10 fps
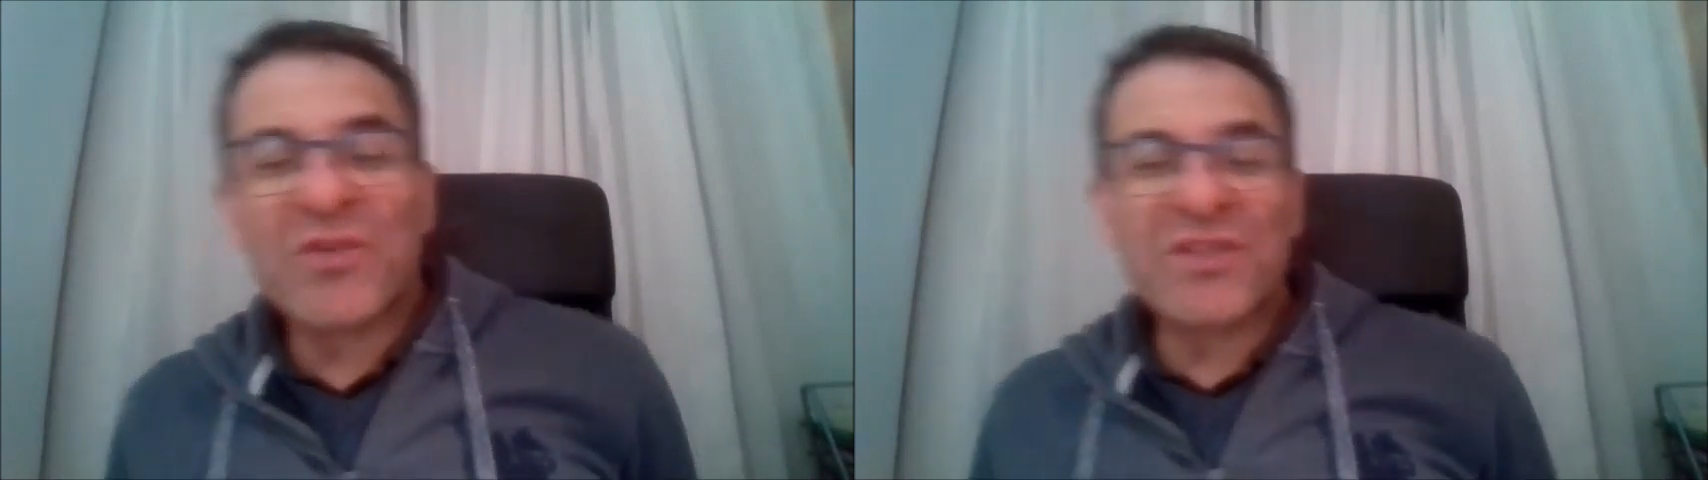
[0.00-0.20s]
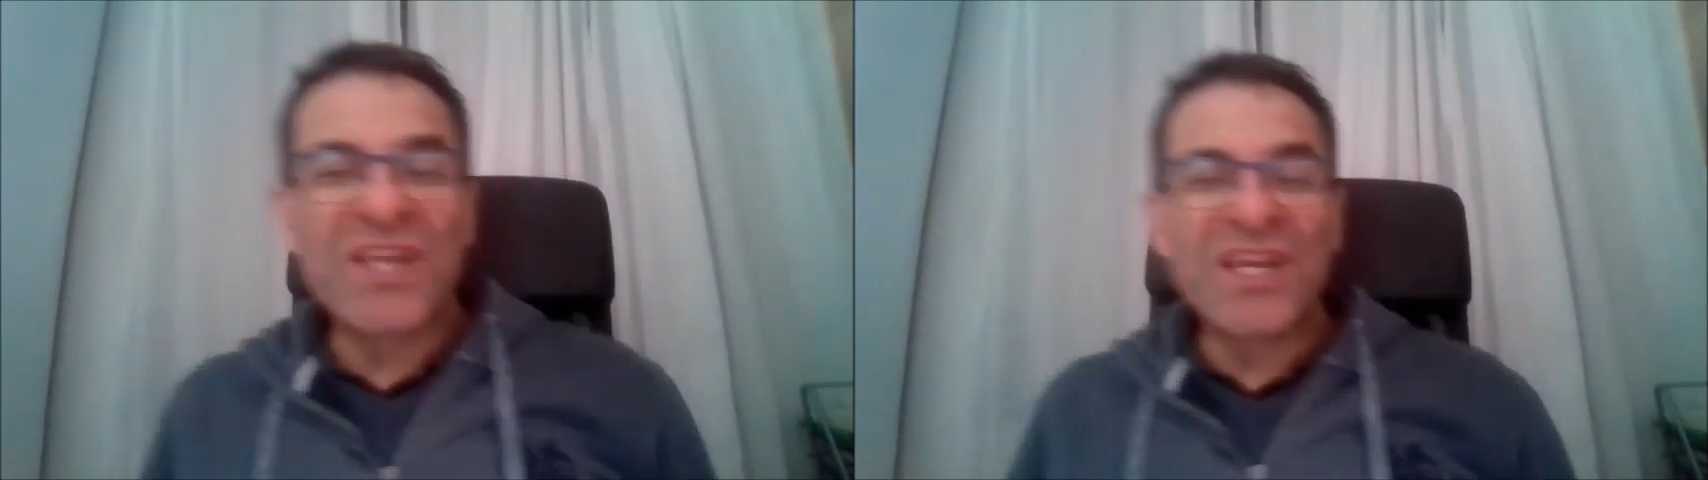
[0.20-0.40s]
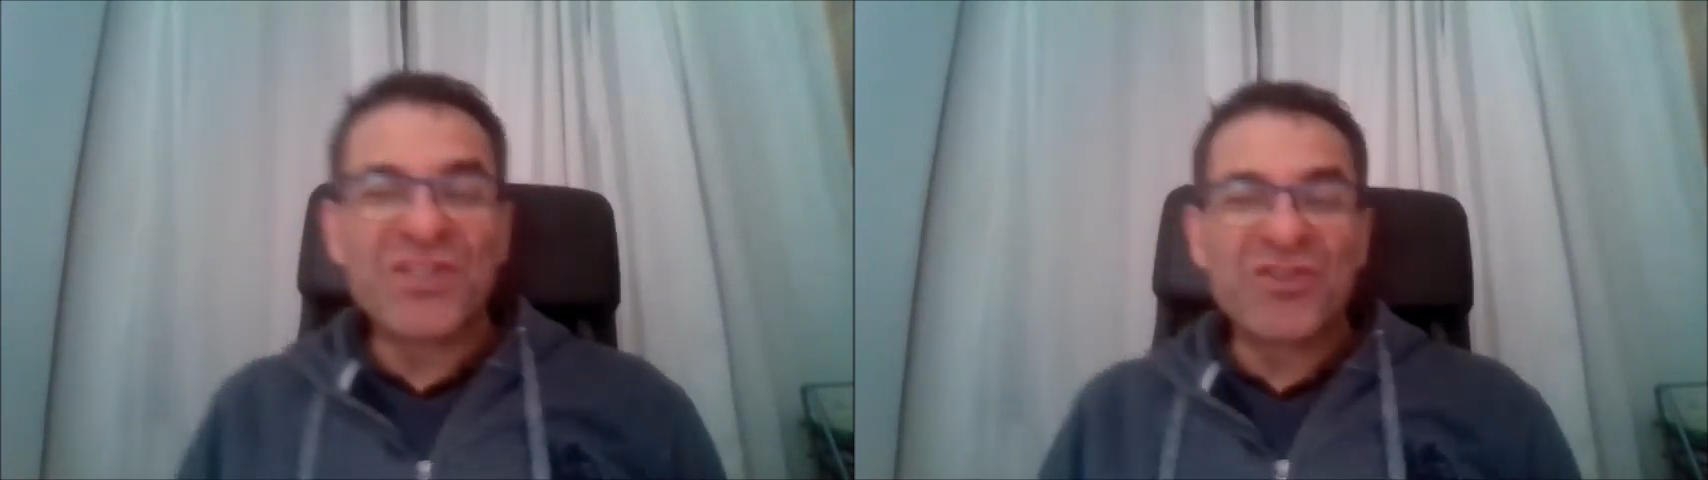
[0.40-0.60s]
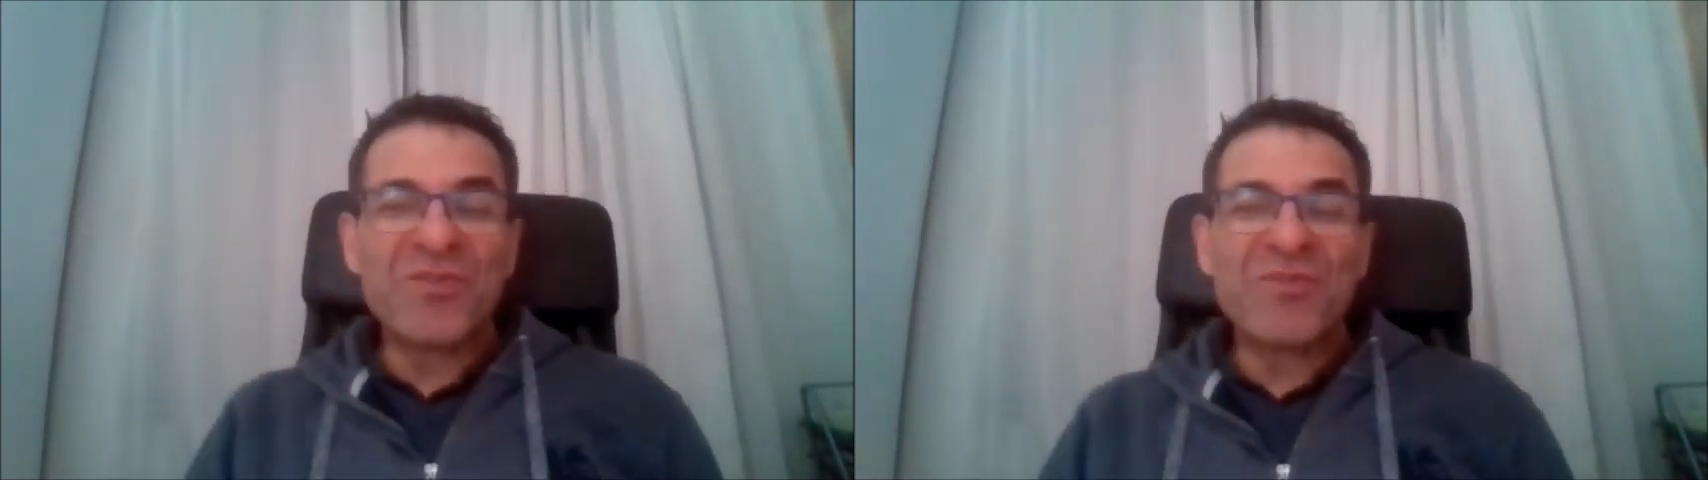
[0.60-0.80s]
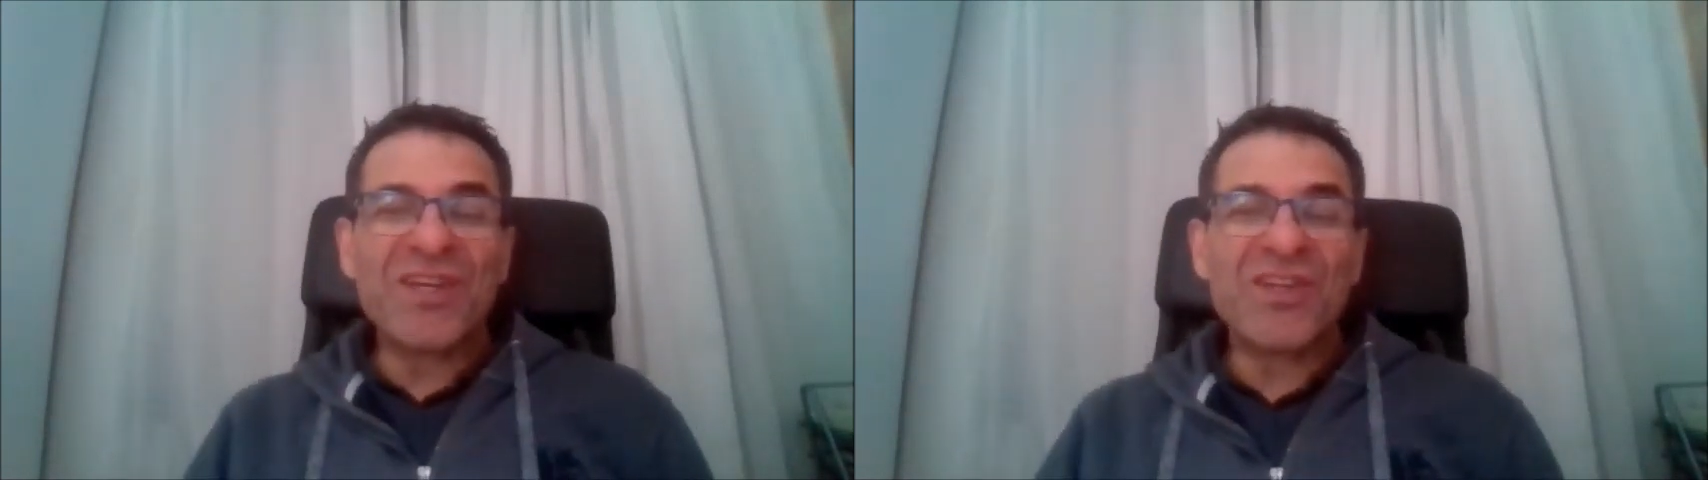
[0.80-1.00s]
it's
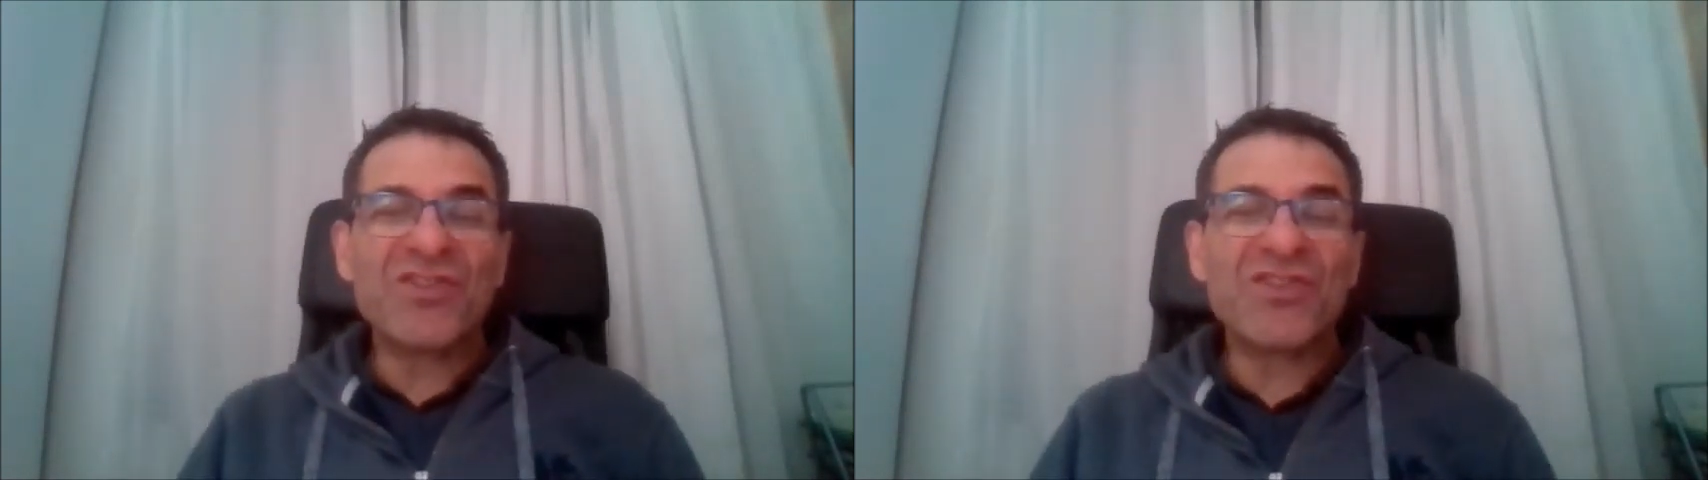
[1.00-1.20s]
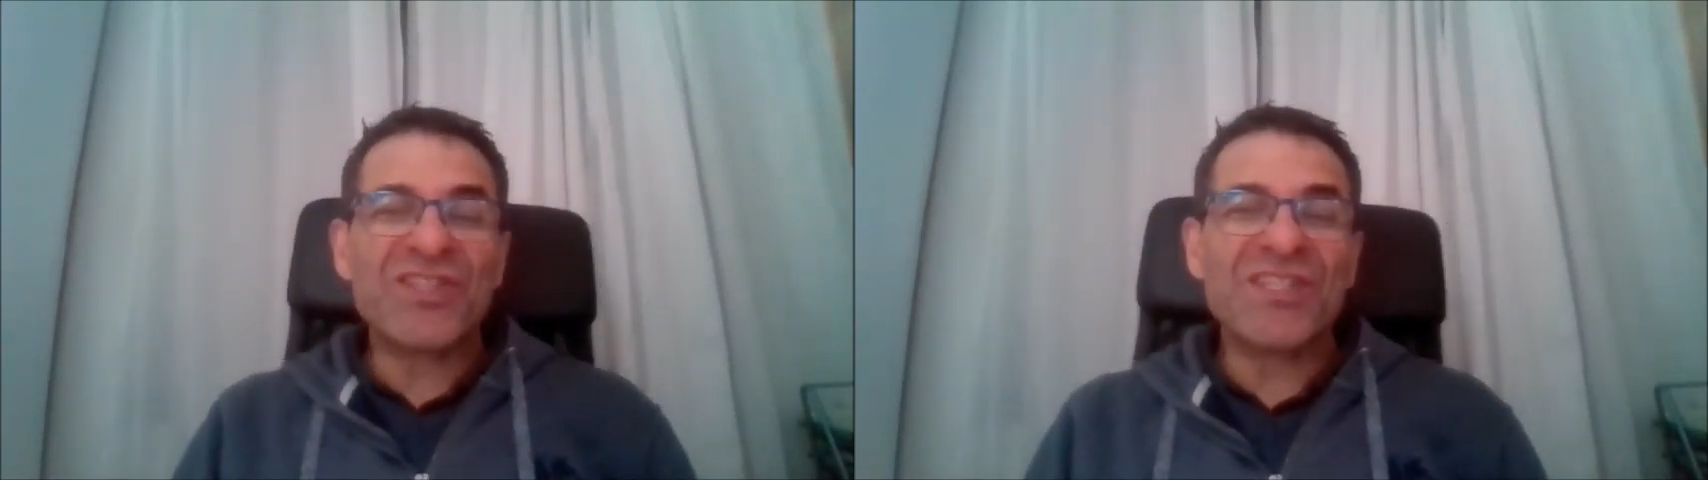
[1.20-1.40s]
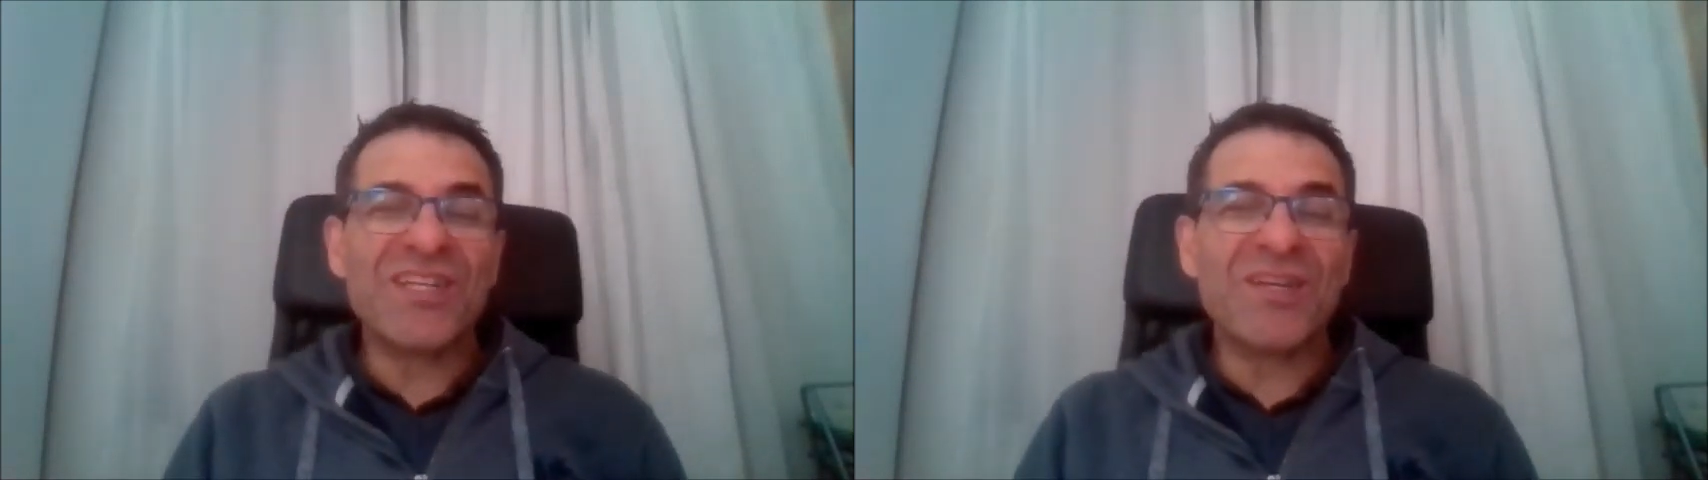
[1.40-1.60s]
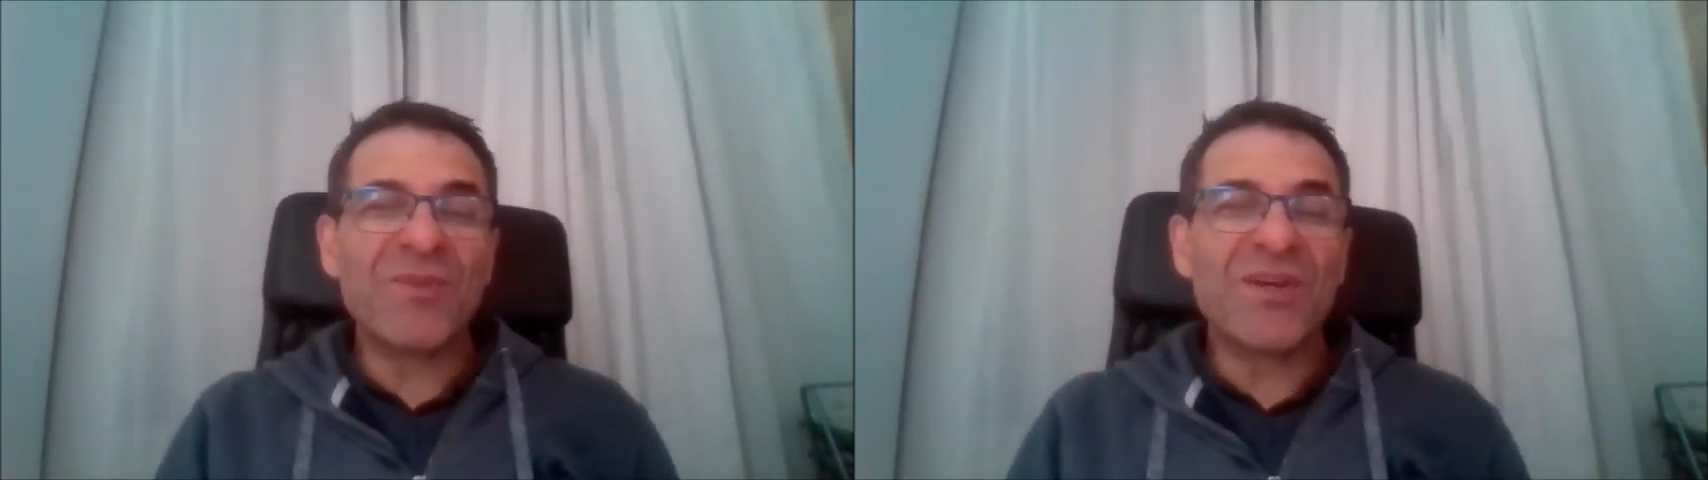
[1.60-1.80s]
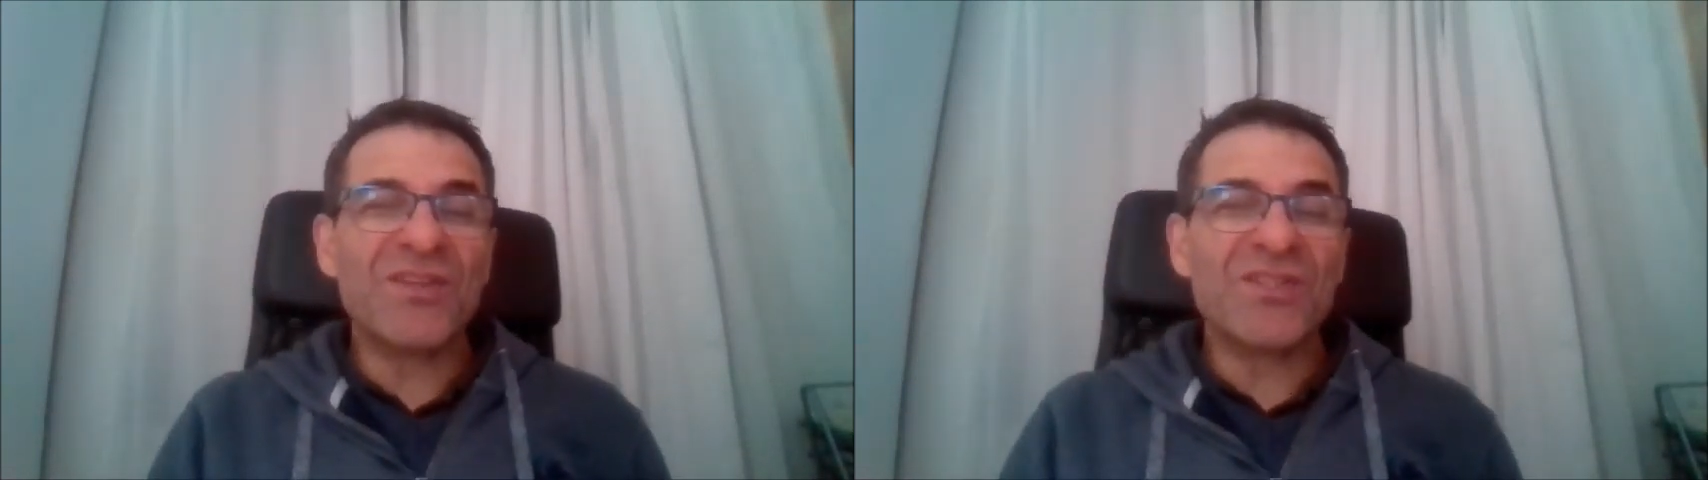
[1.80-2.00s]
extremely interesting
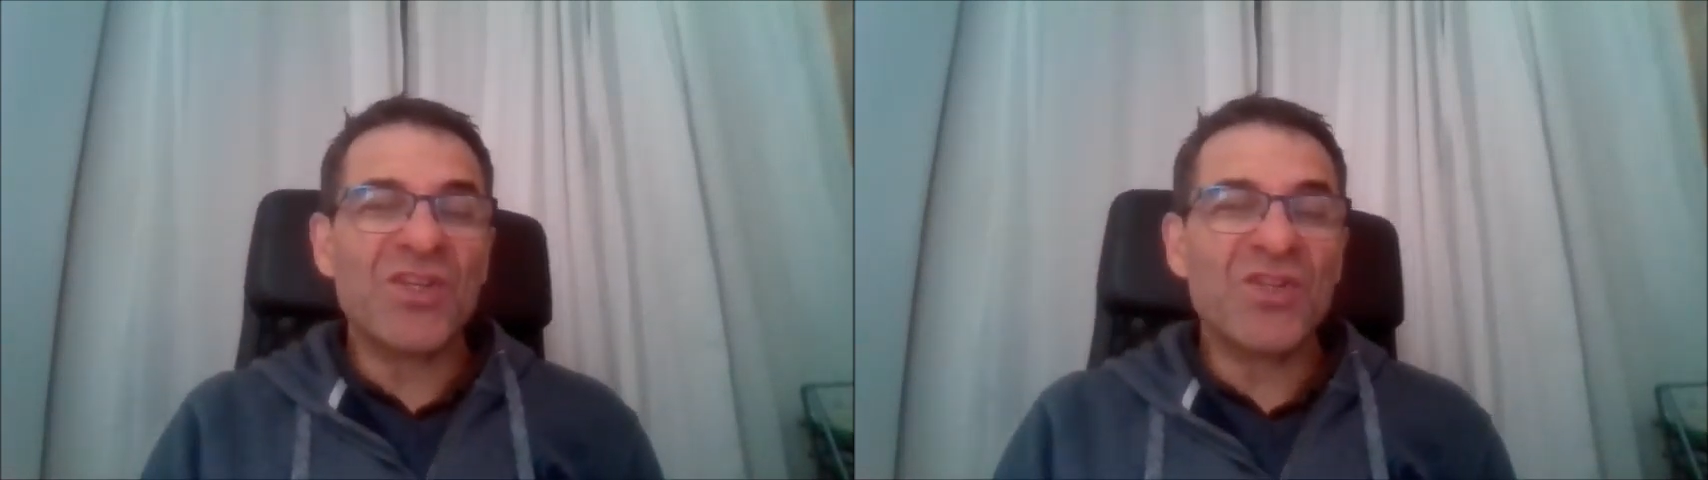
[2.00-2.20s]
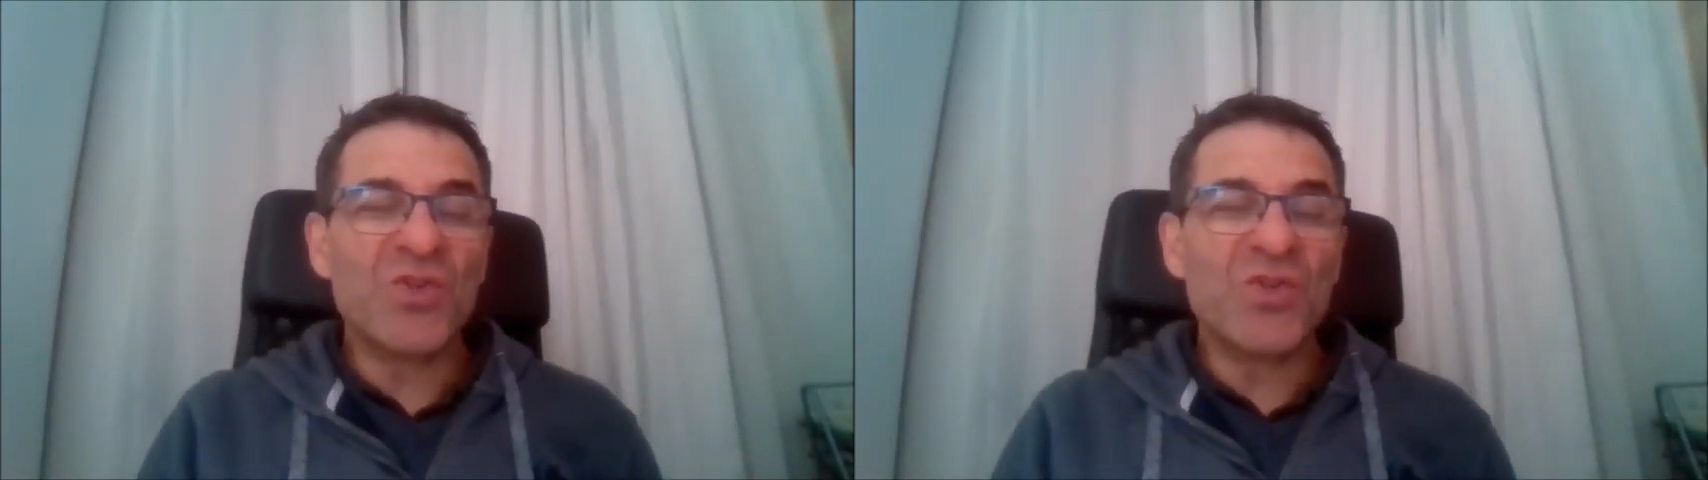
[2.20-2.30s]
because